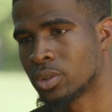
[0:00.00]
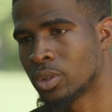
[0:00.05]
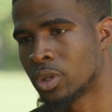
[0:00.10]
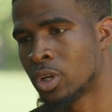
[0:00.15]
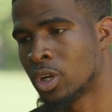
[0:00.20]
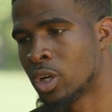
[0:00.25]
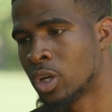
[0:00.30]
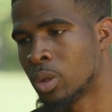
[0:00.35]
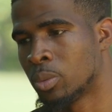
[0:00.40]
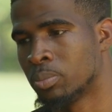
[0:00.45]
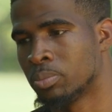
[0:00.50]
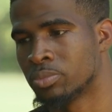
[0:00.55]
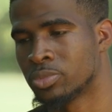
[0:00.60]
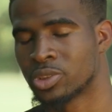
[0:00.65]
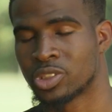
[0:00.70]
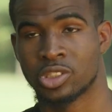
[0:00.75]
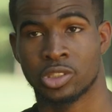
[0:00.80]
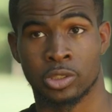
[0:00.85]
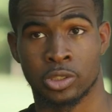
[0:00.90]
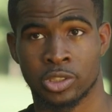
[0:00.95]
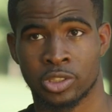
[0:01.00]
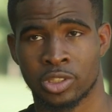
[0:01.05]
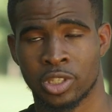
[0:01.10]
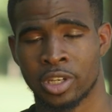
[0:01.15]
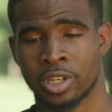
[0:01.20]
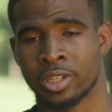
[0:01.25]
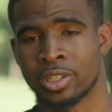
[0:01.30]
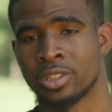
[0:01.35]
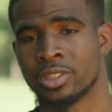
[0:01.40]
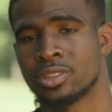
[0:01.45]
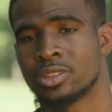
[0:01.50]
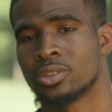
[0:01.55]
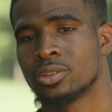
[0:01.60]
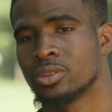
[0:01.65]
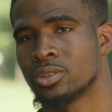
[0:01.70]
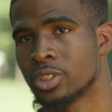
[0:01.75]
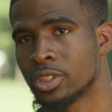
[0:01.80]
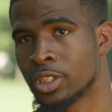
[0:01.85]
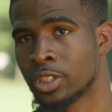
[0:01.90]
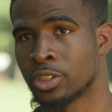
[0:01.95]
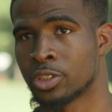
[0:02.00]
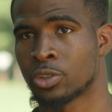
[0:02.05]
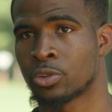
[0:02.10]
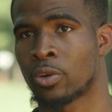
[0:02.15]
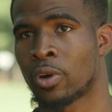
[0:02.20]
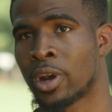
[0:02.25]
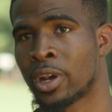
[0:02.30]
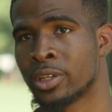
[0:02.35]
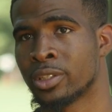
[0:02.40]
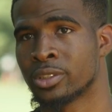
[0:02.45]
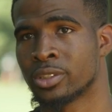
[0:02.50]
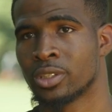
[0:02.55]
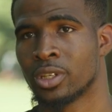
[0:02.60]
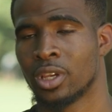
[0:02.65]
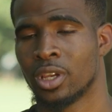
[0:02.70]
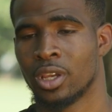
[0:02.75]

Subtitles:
your studies into Christ.